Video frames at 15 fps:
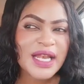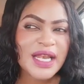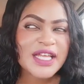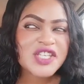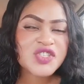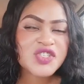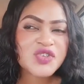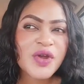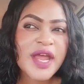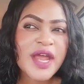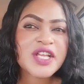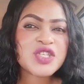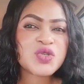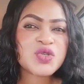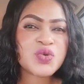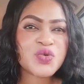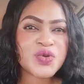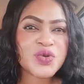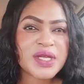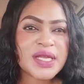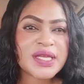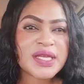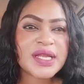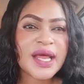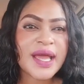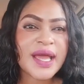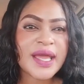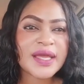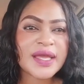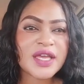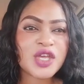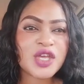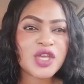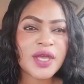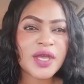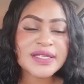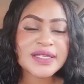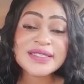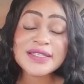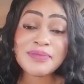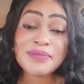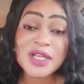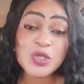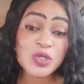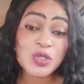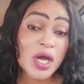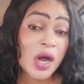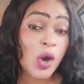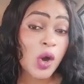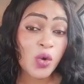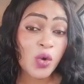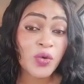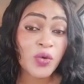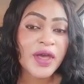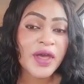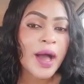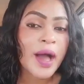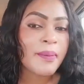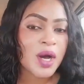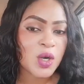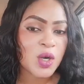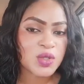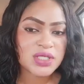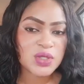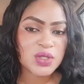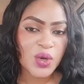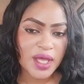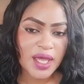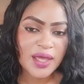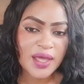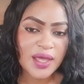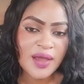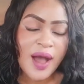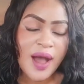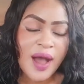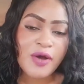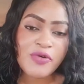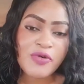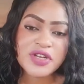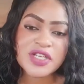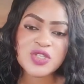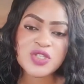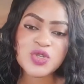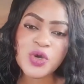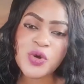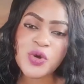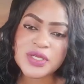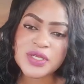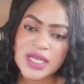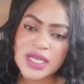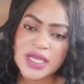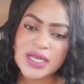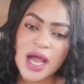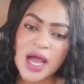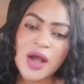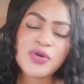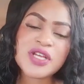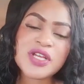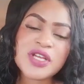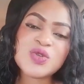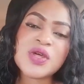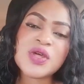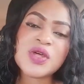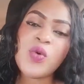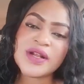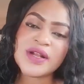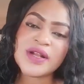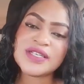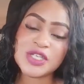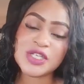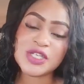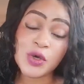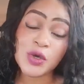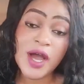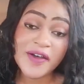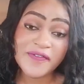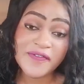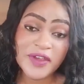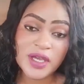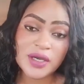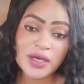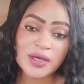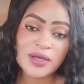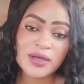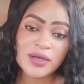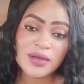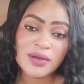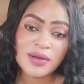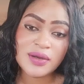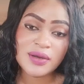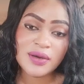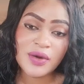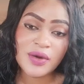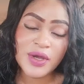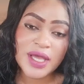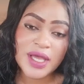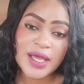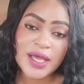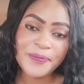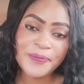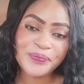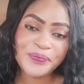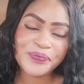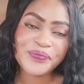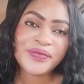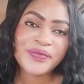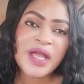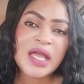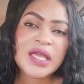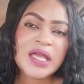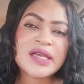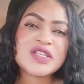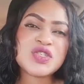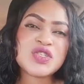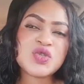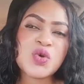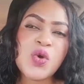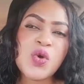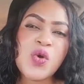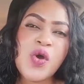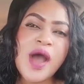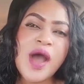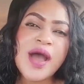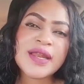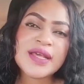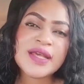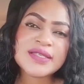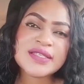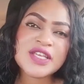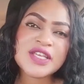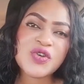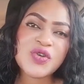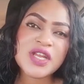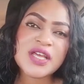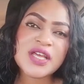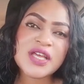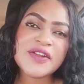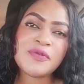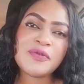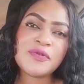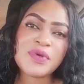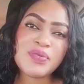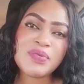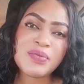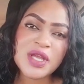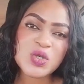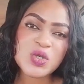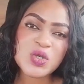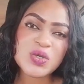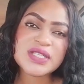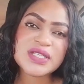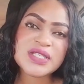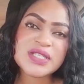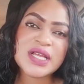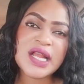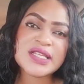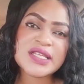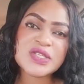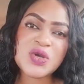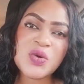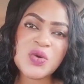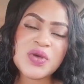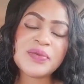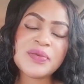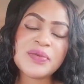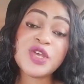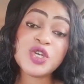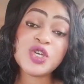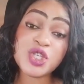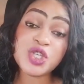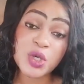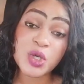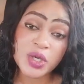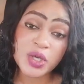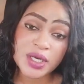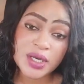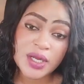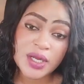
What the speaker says: let's try to really, like, estimate on our own the amounts, okay, according to your container, according to the quantity you're having. Okay, yes, so our next ingredient from the pimendoxy, let's go with the pigeon